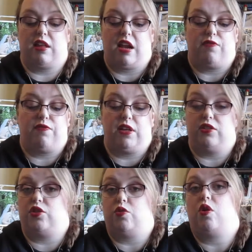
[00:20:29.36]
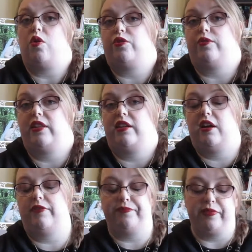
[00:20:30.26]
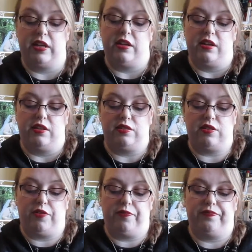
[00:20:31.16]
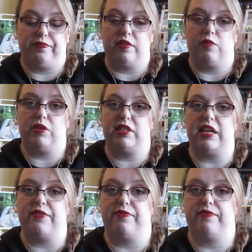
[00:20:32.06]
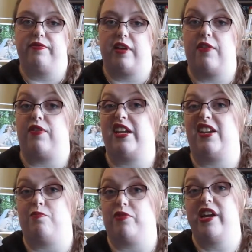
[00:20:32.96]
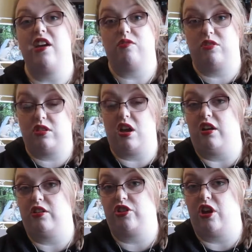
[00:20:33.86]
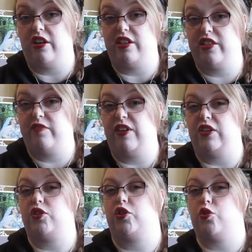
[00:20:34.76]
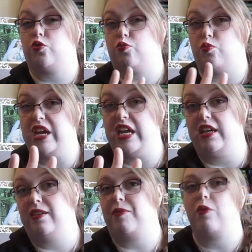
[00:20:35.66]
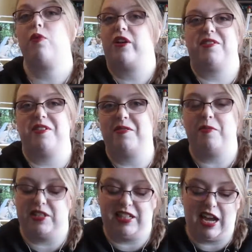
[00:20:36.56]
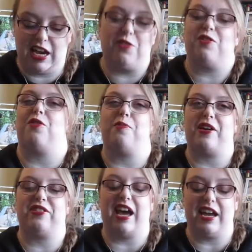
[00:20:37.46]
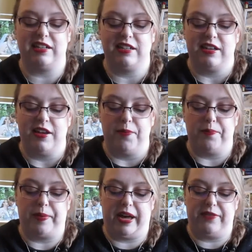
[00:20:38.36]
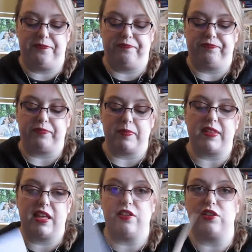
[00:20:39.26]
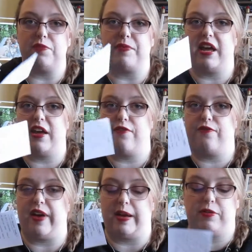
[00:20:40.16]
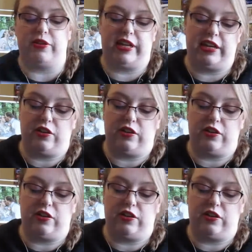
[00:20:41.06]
fills 2 goals right there. So we'll see. If I knit a brioche shawl, it fills 3. But we'll see. I don't know about that. But those are my fiber related